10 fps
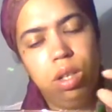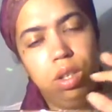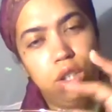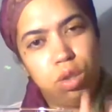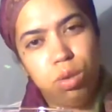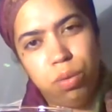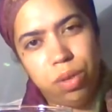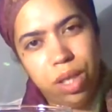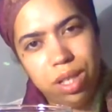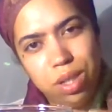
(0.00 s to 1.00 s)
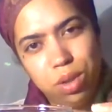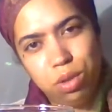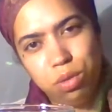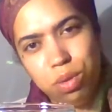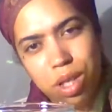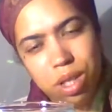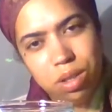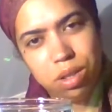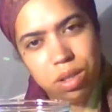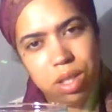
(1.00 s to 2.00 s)
your true face, your true
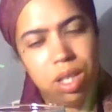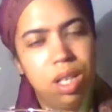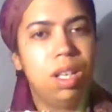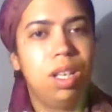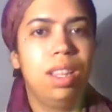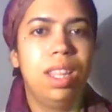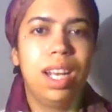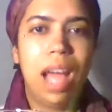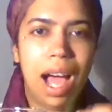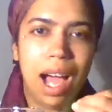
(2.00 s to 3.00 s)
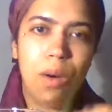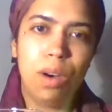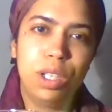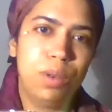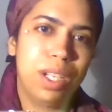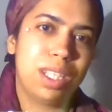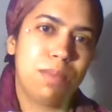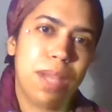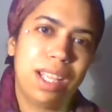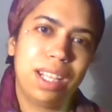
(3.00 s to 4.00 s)
colors, then how are you
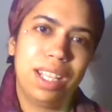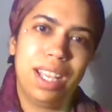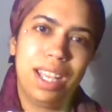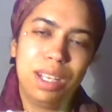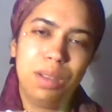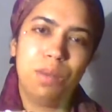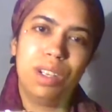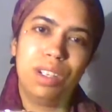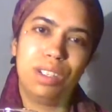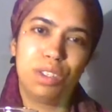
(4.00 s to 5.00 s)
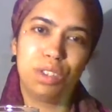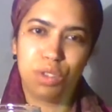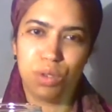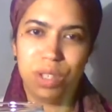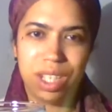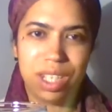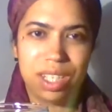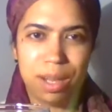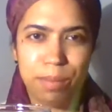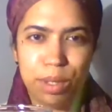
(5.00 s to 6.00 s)
expecting anyone to truly
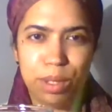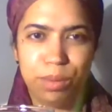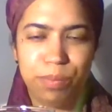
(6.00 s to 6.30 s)
accept